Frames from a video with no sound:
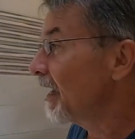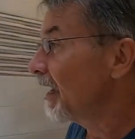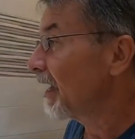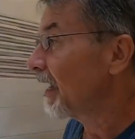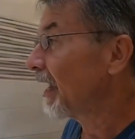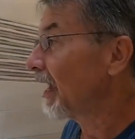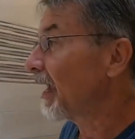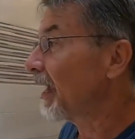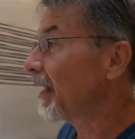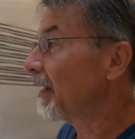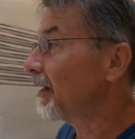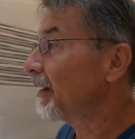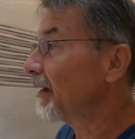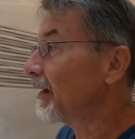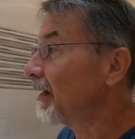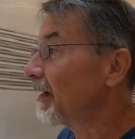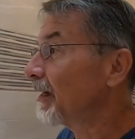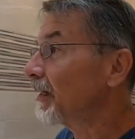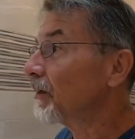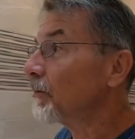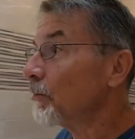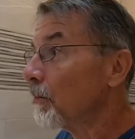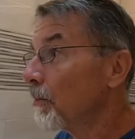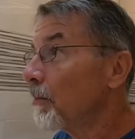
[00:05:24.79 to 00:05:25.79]
and
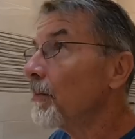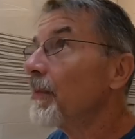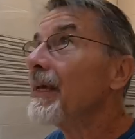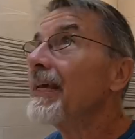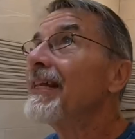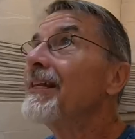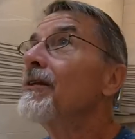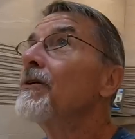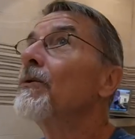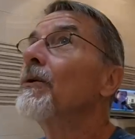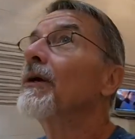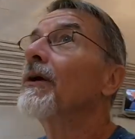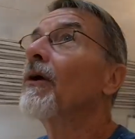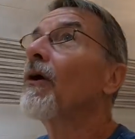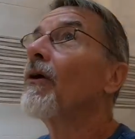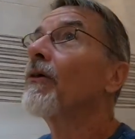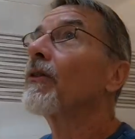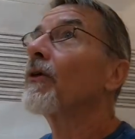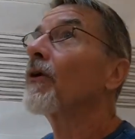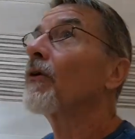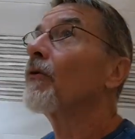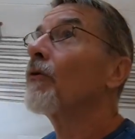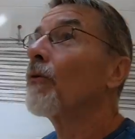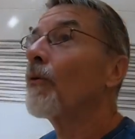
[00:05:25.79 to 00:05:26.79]
uh, me doing all
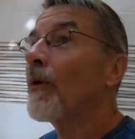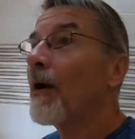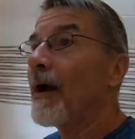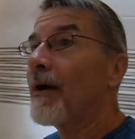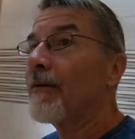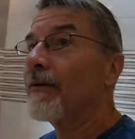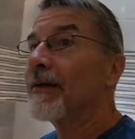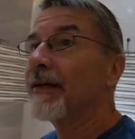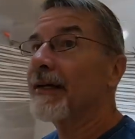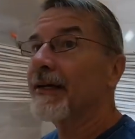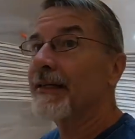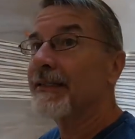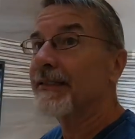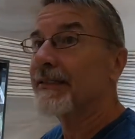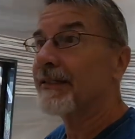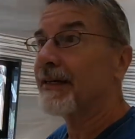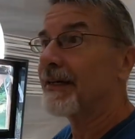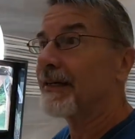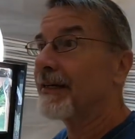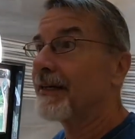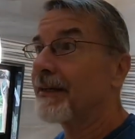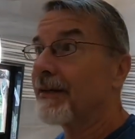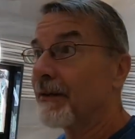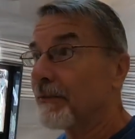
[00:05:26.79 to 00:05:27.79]
the grouting
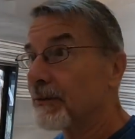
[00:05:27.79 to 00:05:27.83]
inside it.